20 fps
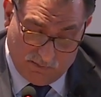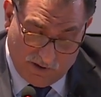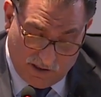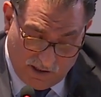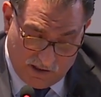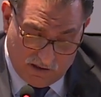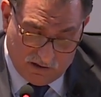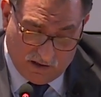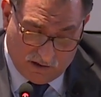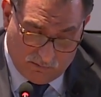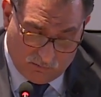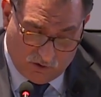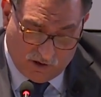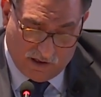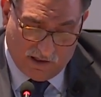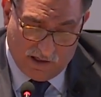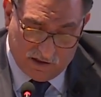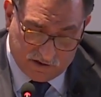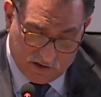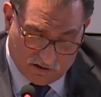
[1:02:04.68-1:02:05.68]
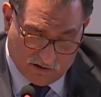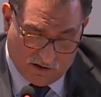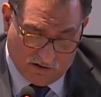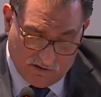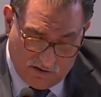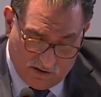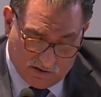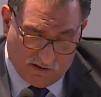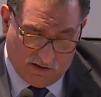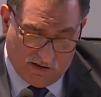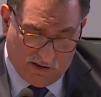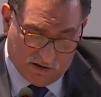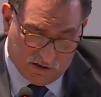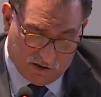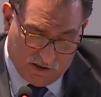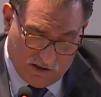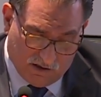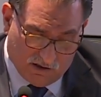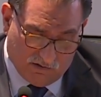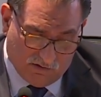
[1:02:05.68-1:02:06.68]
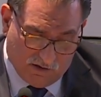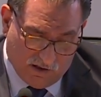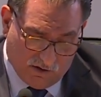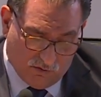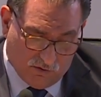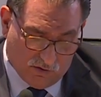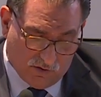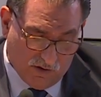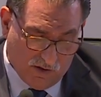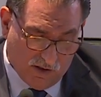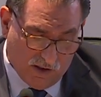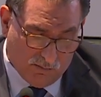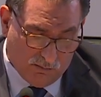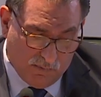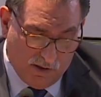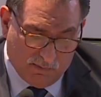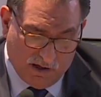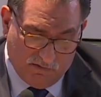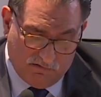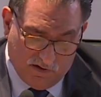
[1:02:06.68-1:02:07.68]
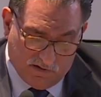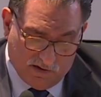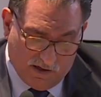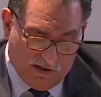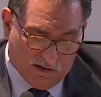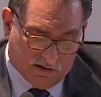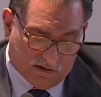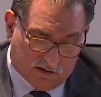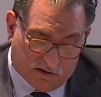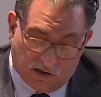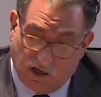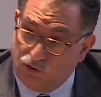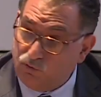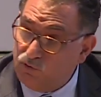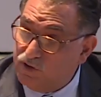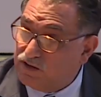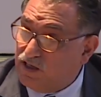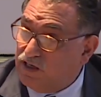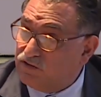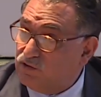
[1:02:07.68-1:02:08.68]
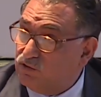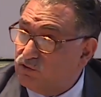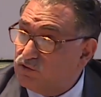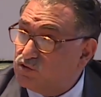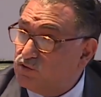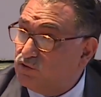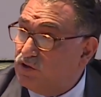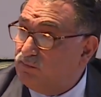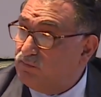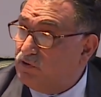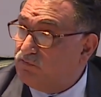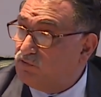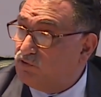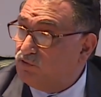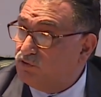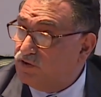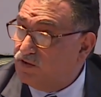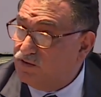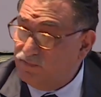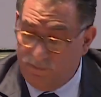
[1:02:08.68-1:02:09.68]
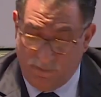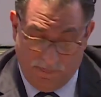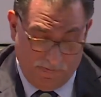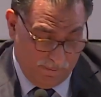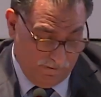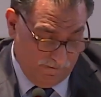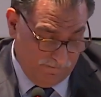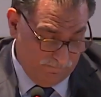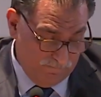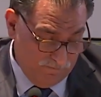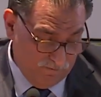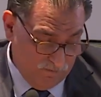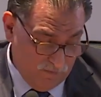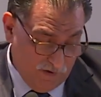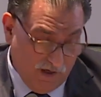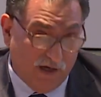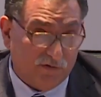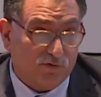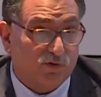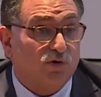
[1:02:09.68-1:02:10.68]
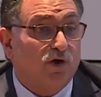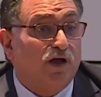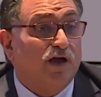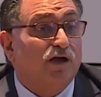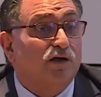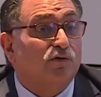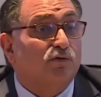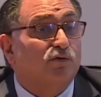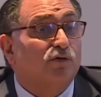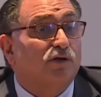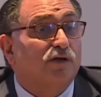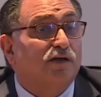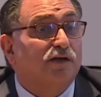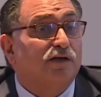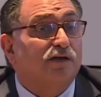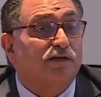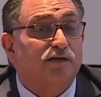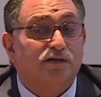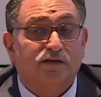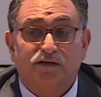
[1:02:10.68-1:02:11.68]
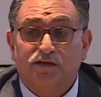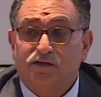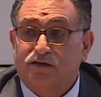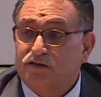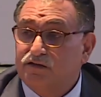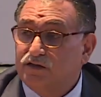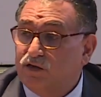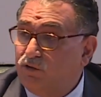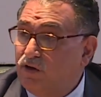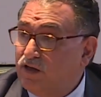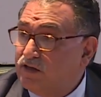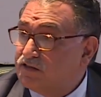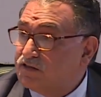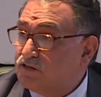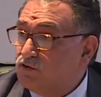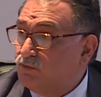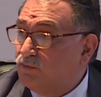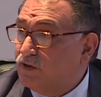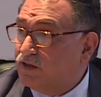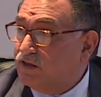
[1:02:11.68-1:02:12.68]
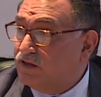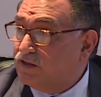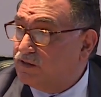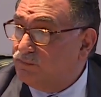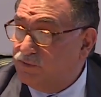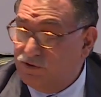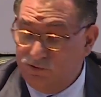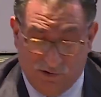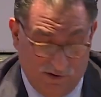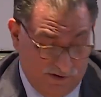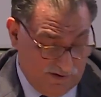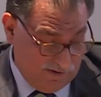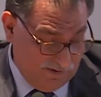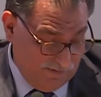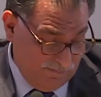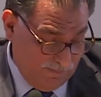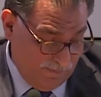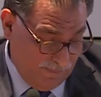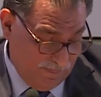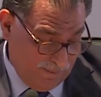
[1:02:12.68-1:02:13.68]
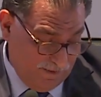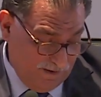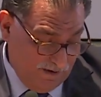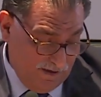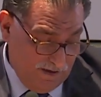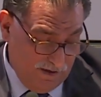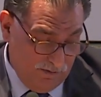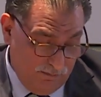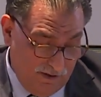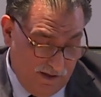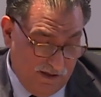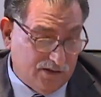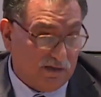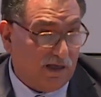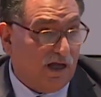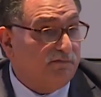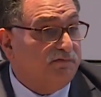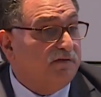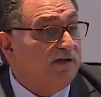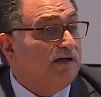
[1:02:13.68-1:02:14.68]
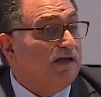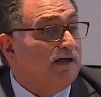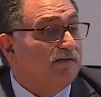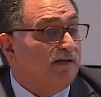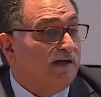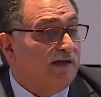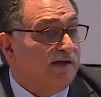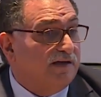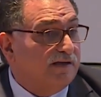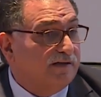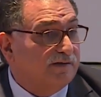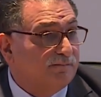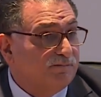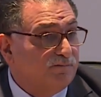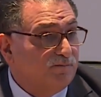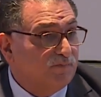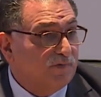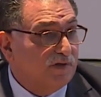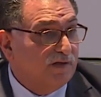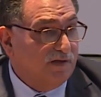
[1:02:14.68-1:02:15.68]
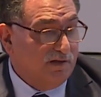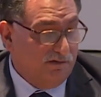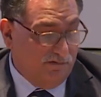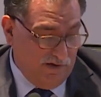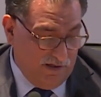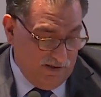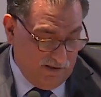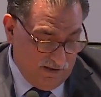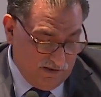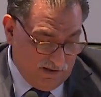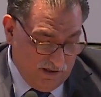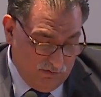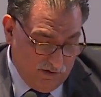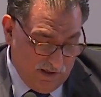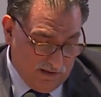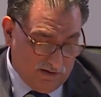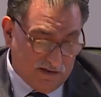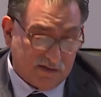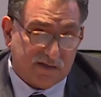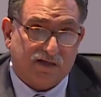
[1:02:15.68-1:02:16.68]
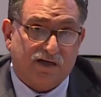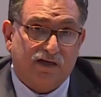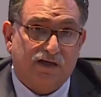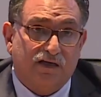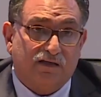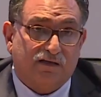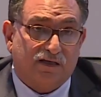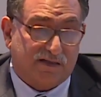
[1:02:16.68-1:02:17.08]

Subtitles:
And those who came to Israel or went to other countries, they deserve compensations. People in Morocco and Tunisia should be prepared now.